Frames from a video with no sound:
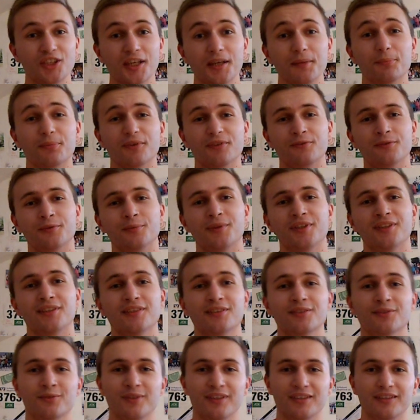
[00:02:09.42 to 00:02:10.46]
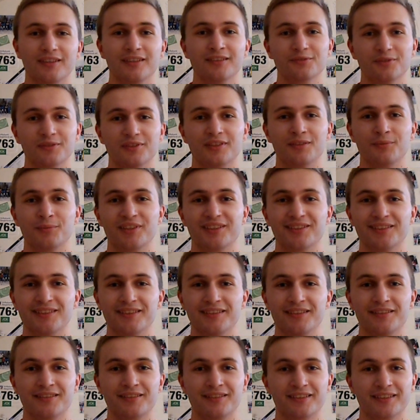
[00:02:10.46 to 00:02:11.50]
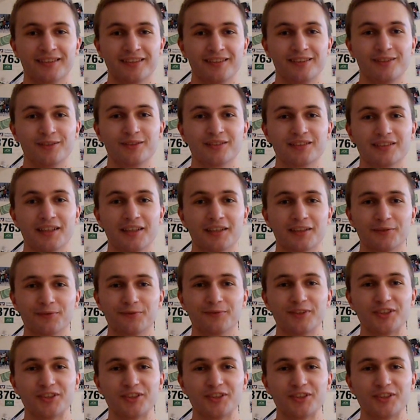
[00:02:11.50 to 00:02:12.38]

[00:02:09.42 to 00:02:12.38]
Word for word: shape of Romania is quite interesting because it looks like a